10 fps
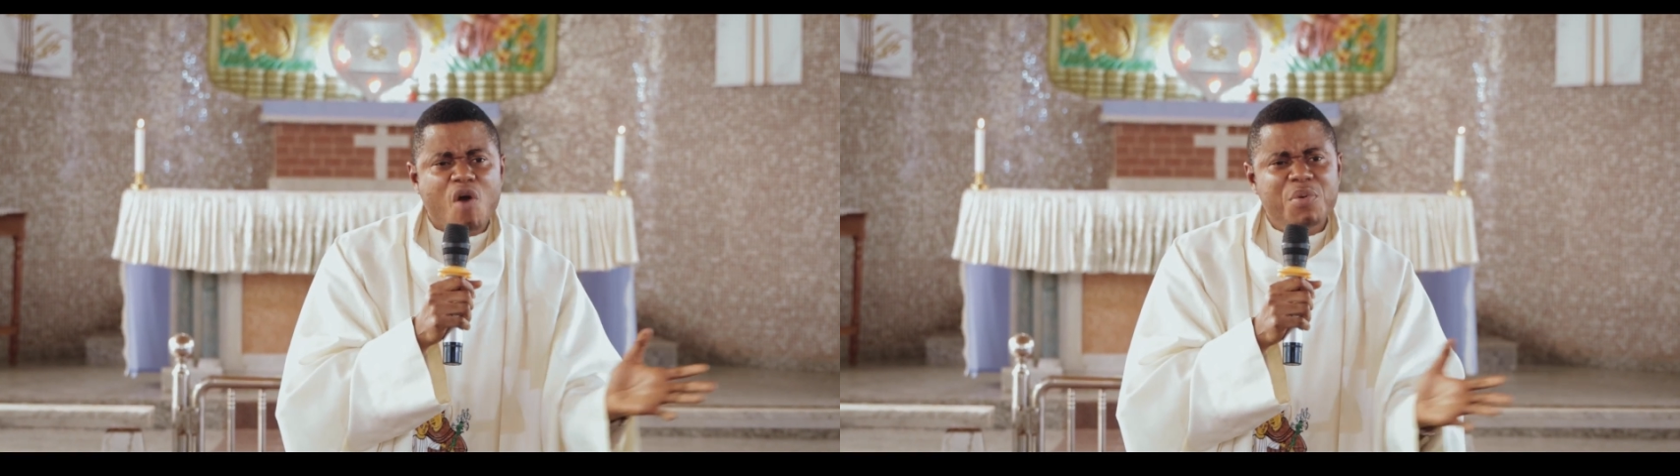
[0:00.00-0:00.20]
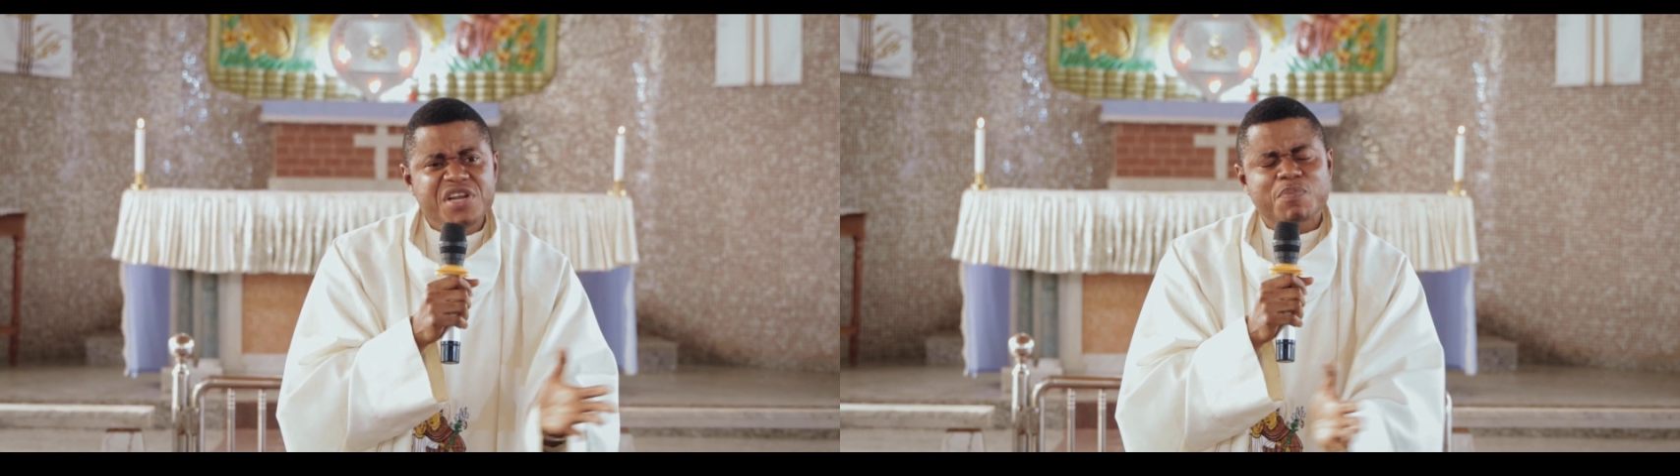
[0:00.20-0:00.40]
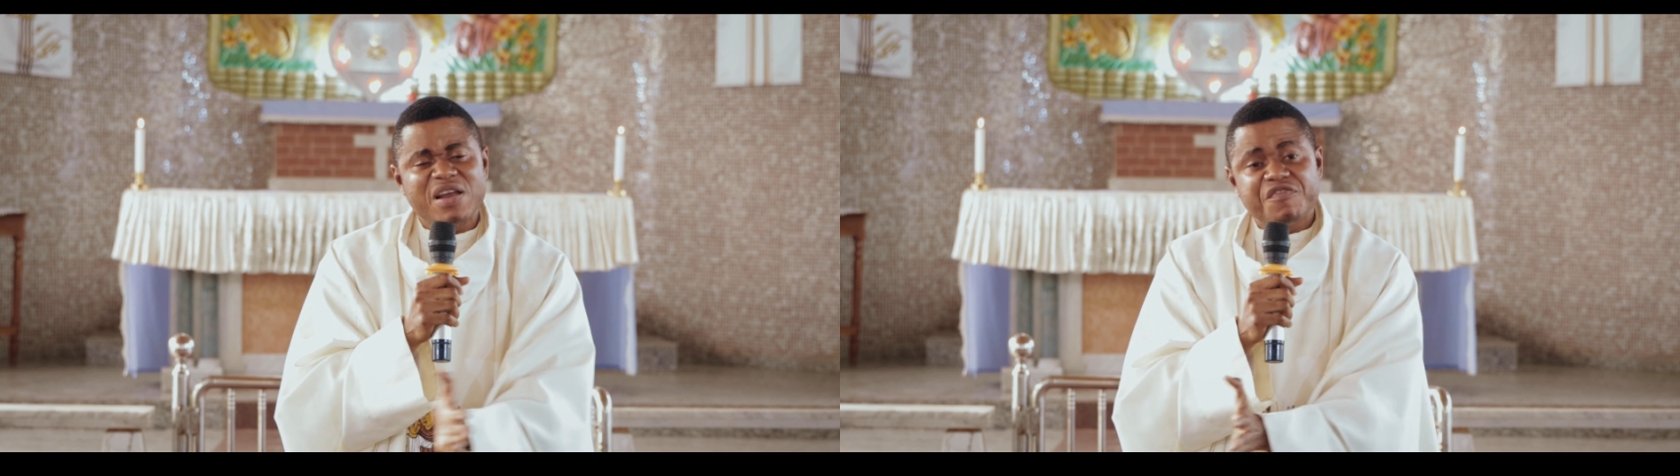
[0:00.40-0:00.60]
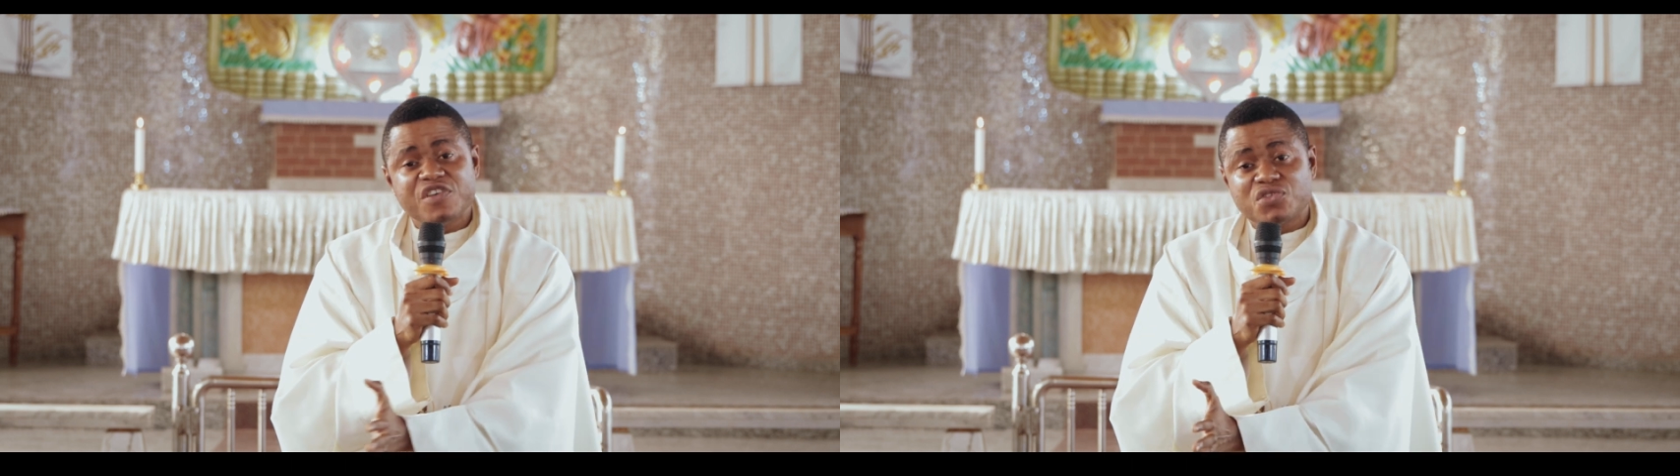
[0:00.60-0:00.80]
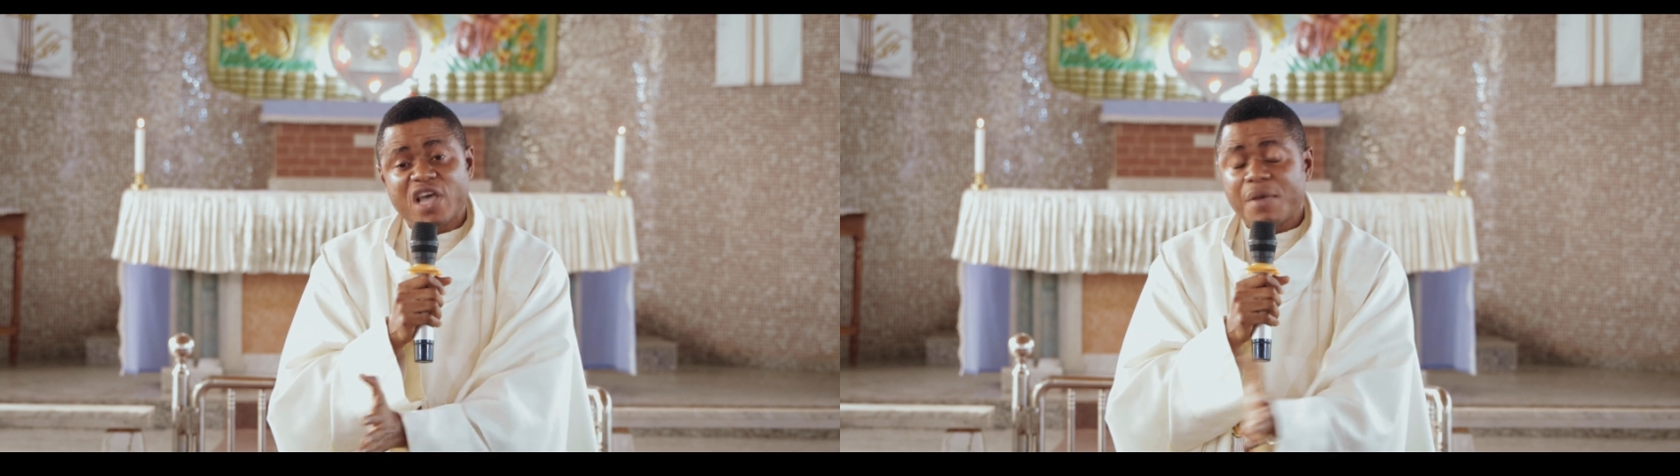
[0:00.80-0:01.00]
Communist
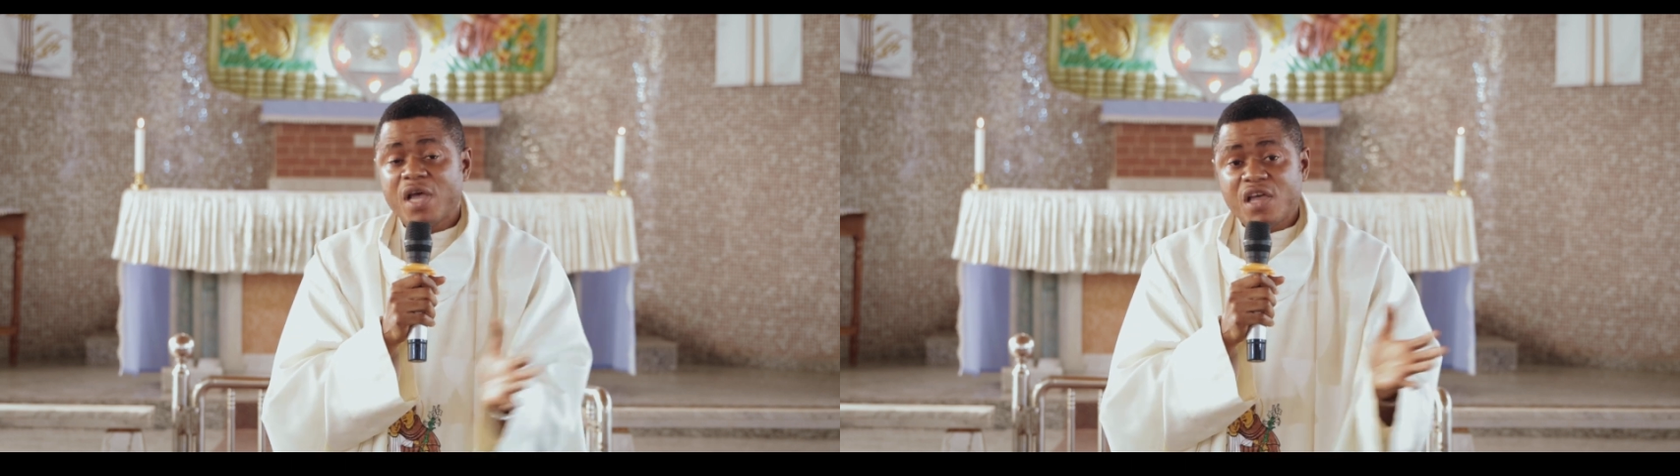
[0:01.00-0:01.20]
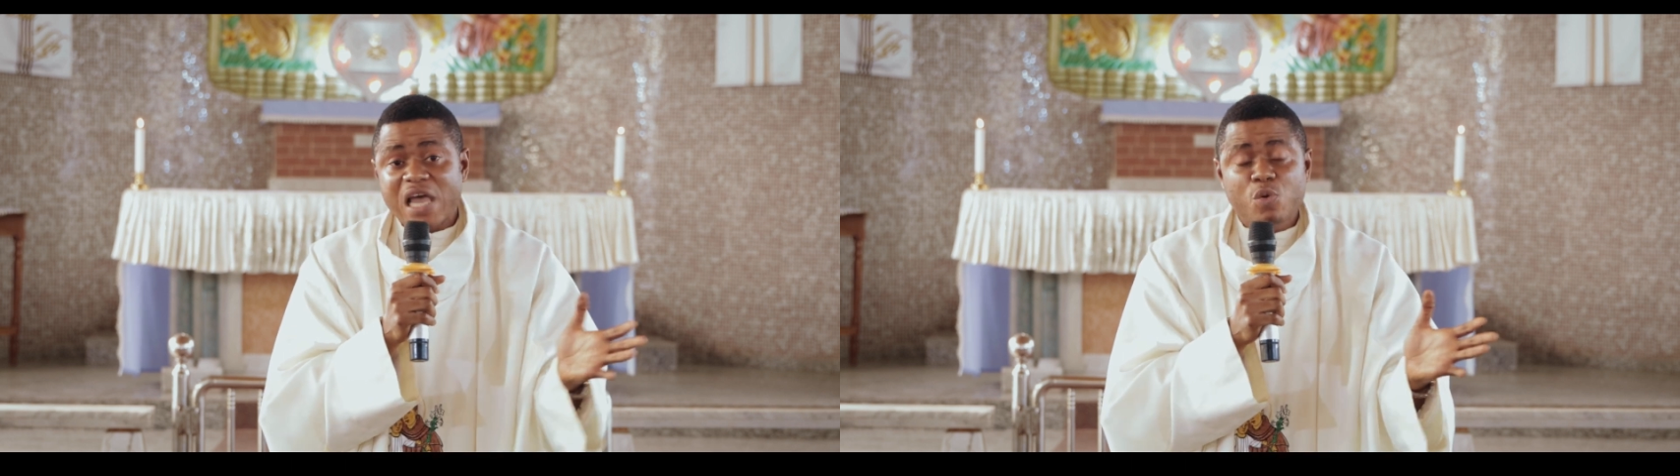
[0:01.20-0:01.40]
Manifesto.